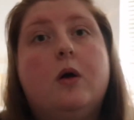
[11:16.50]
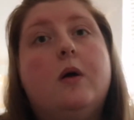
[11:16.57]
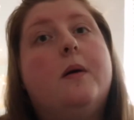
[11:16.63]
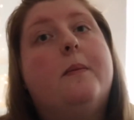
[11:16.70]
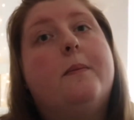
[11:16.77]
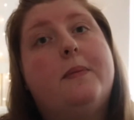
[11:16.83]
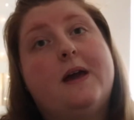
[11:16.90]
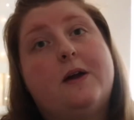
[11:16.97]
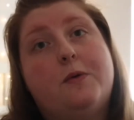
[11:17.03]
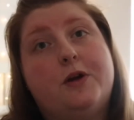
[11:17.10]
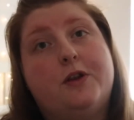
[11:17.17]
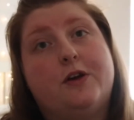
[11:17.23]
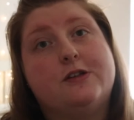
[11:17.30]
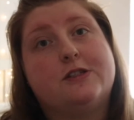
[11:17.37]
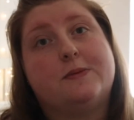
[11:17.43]
pick one of
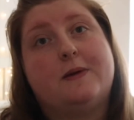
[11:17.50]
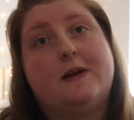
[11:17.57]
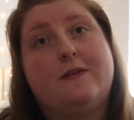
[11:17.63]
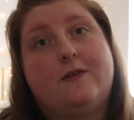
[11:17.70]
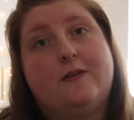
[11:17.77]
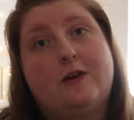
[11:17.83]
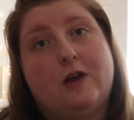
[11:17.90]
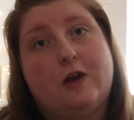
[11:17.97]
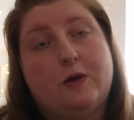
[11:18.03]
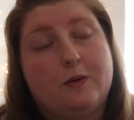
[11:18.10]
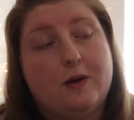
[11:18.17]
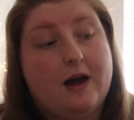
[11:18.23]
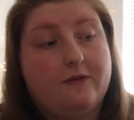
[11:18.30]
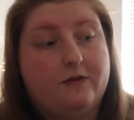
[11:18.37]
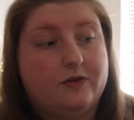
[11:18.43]
those up if you
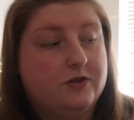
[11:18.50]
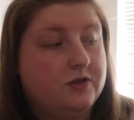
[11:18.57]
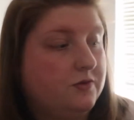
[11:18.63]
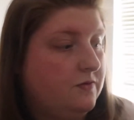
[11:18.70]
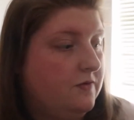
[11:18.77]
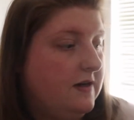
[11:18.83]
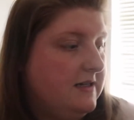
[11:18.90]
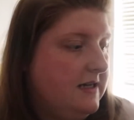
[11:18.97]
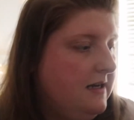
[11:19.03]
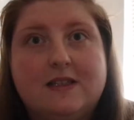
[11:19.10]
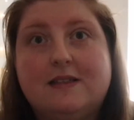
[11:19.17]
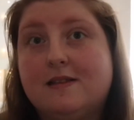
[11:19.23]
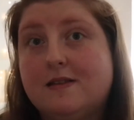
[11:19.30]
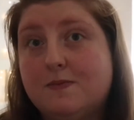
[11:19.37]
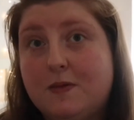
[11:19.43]
haven't already.
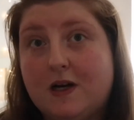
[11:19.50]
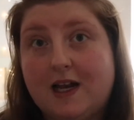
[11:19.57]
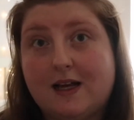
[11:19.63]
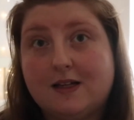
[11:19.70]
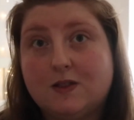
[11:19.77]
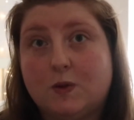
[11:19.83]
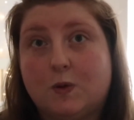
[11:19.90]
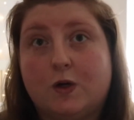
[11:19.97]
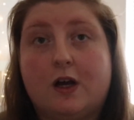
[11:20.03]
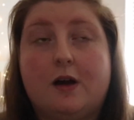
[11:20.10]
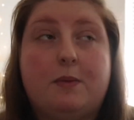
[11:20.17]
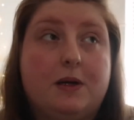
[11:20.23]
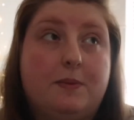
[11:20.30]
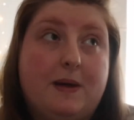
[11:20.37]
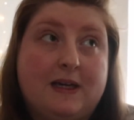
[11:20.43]
This is my last order. I'm
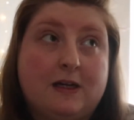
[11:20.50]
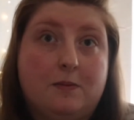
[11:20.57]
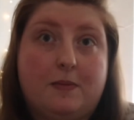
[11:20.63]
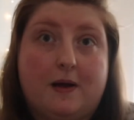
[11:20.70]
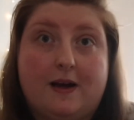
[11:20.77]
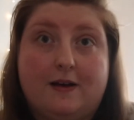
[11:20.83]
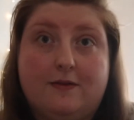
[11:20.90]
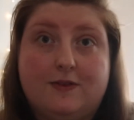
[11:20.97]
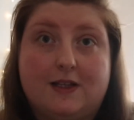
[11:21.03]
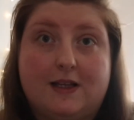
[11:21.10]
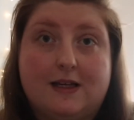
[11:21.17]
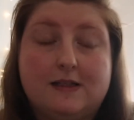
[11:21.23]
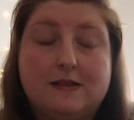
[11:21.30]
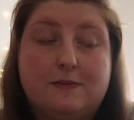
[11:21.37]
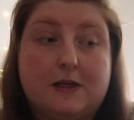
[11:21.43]
on a makeup ban after
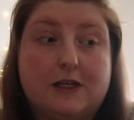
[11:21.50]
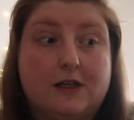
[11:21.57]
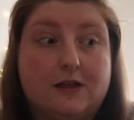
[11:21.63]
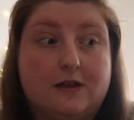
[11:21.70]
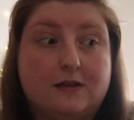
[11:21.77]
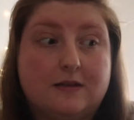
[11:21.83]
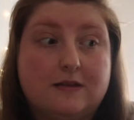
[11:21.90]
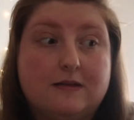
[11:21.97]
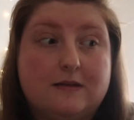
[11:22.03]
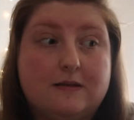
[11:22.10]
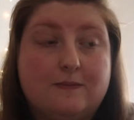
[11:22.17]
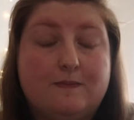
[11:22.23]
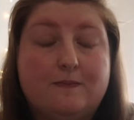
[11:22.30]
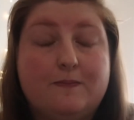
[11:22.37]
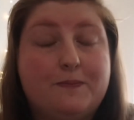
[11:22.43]
this because
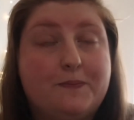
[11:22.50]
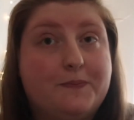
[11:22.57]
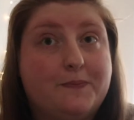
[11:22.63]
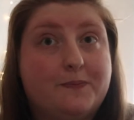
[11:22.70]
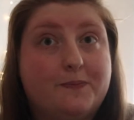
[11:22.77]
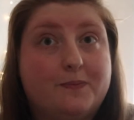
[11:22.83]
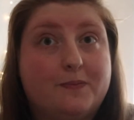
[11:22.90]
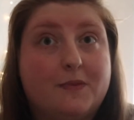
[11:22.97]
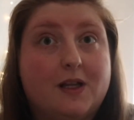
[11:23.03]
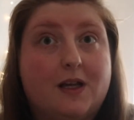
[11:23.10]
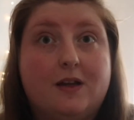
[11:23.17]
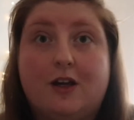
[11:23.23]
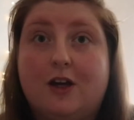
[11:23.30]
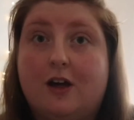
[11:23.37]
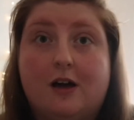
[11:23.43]

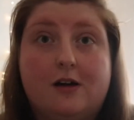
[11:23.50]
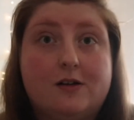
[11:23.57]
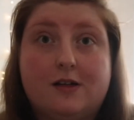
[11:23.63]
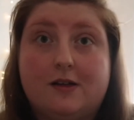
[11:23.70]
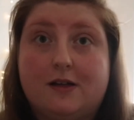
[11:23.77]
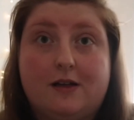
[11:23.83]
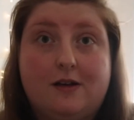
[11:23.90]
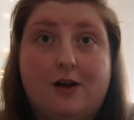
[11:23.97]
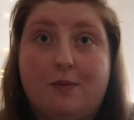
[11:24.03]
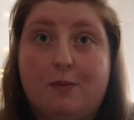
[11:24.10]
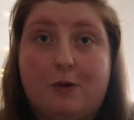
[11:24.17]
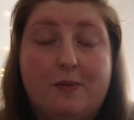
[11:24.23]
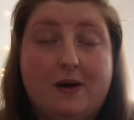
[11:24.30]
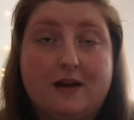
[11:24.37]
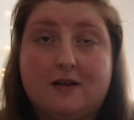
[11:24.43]
your girl don't need no
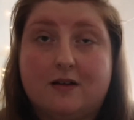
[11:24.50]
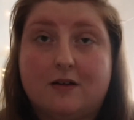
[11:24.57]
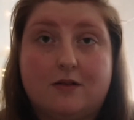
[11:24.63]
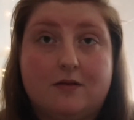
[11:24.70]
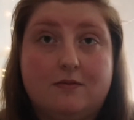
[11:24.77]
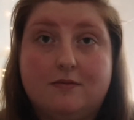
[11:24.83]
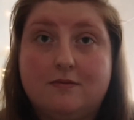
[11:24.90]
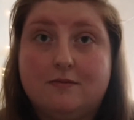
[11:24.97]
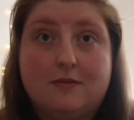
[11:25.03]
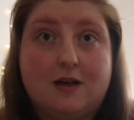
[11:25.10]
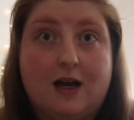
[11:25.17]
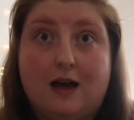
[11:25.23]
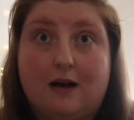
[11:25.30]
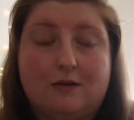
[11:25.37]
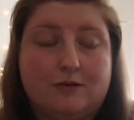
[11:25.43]
more makeup
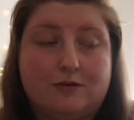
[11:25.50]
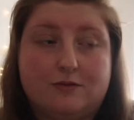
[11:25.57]
at all.